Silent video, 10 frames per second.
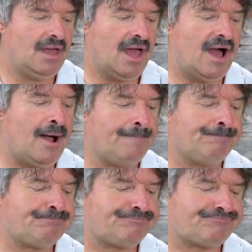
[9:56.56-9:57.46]

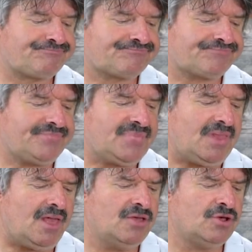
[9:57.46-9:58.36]

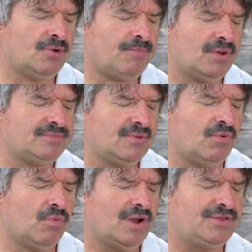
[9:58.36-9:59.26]
you know, but
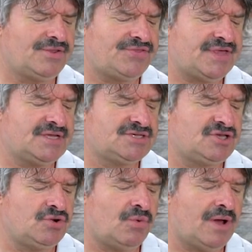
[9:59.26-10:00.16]
one of the things that
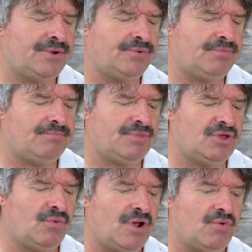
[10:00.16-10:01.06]
you want
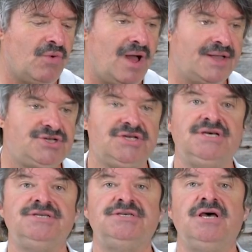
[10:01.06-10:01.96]
to watch
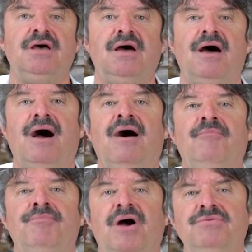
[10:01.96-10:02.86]
is
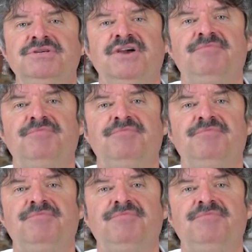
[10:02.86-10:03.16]
I always give